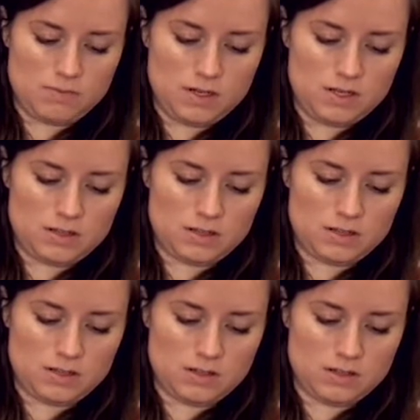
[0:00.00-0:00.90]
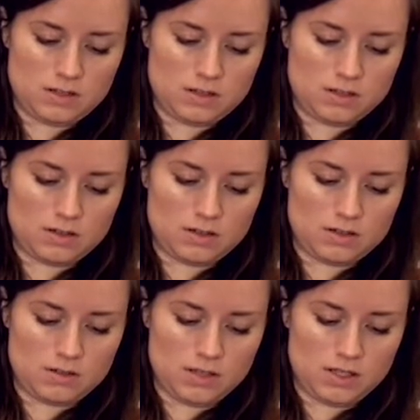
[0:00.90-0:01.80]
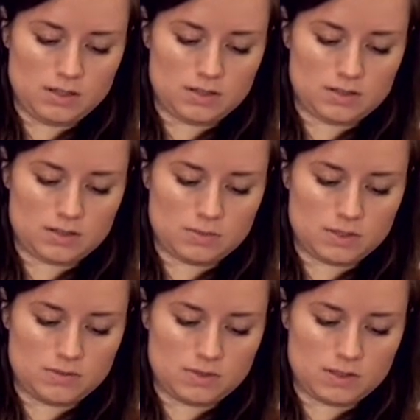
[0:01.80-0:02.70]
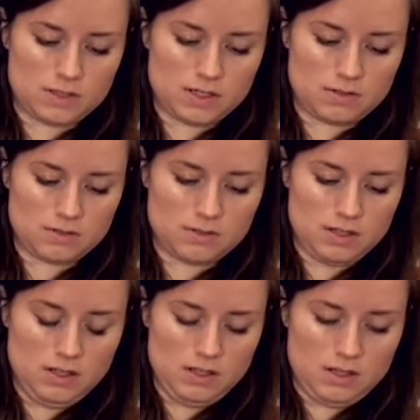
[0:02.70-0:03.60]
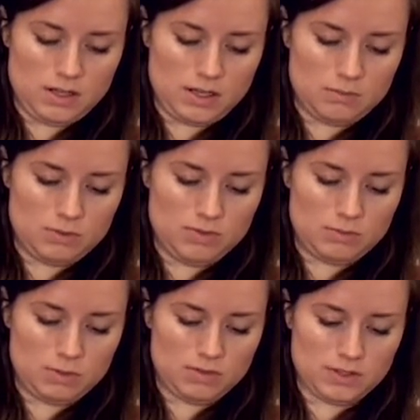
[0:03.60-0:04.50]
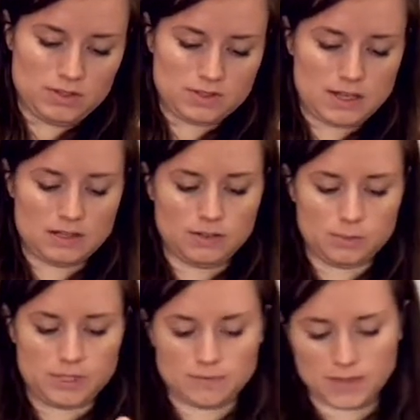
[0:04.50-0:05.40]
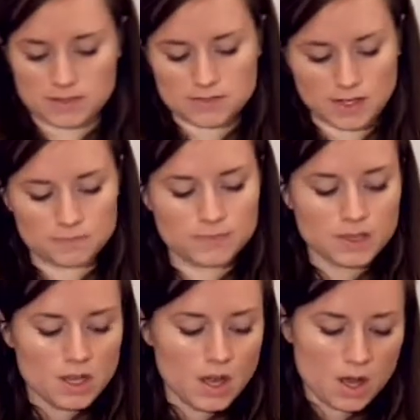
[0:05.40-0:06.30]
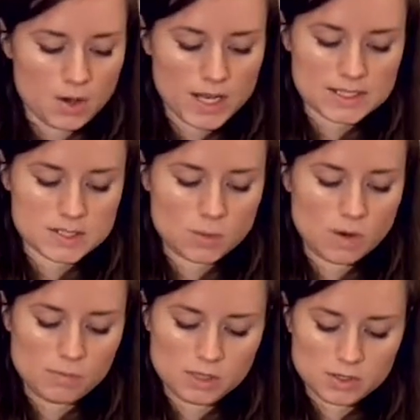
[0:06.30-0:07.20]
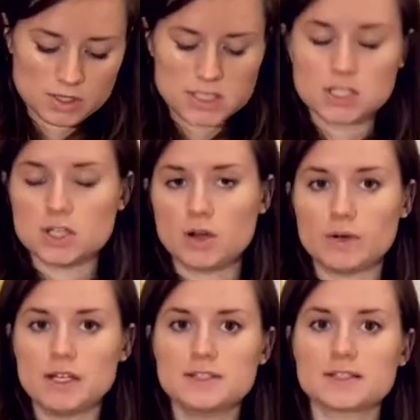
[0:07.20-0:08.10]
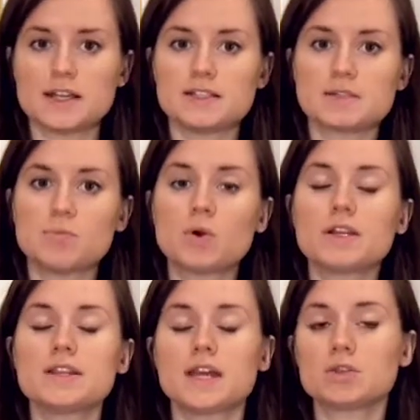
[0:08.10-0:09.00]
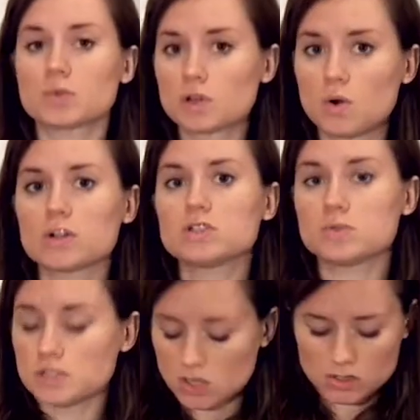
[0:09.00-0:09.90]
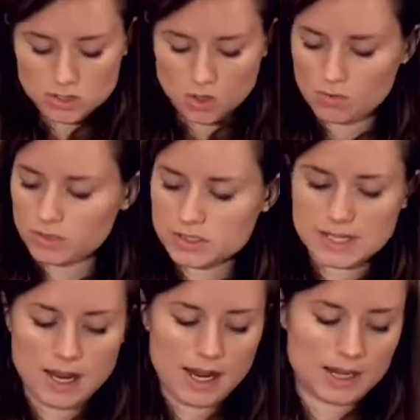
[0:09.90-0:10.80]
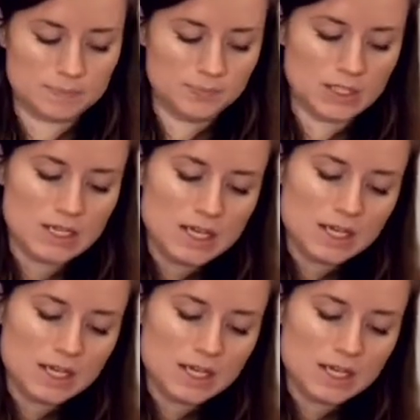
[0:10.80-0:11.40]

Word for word: up, friend. Okay, he's gonna wanna fall down. Kind of move him over to the side a little bit, that's fine. Okay, so what we're going to notice, and it's important that you record your results over time,